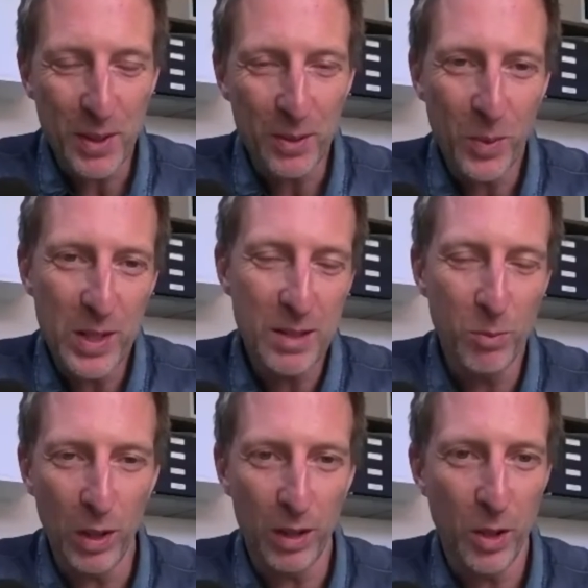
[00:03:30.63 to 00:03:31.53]
but we did
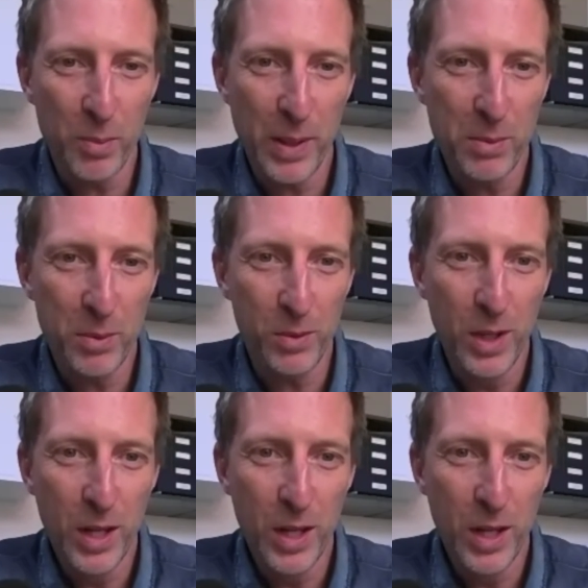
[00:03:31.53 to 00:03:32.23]
what a lot of people